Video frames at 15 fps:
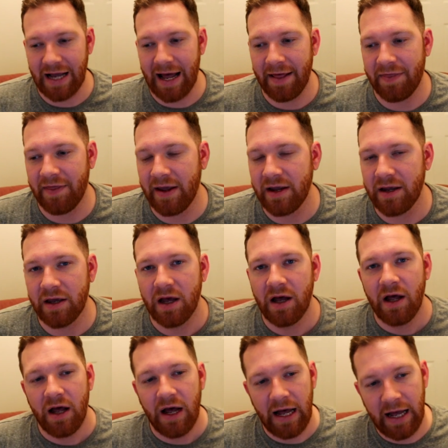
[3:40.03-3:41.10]
I think
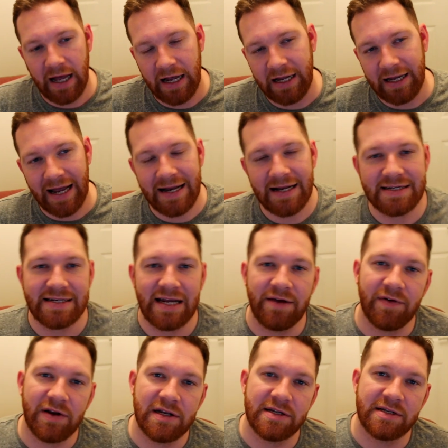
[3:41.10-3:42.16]
Enner
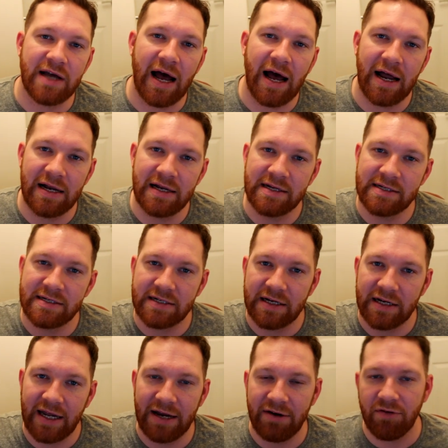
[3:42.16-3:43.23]
Stevens and
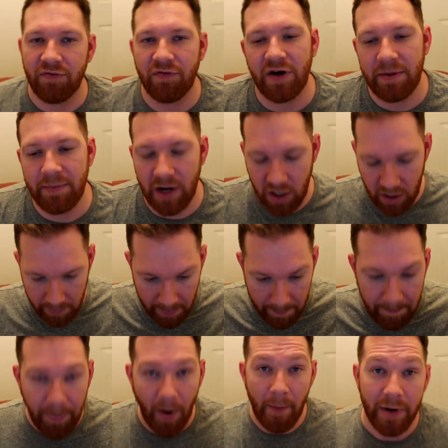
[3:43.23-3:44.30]
Kira Freeman are going to
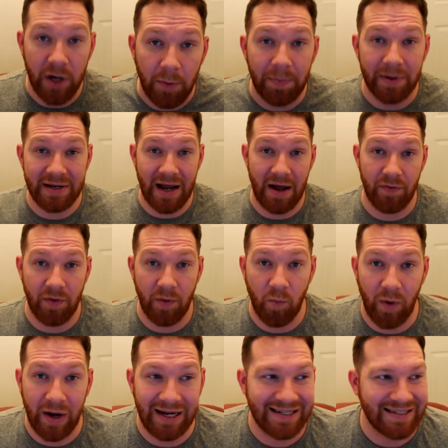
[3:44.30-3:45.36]
be bombing up and down them
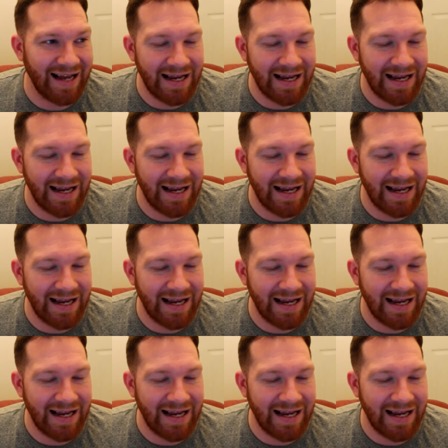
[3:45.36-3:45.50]
wings,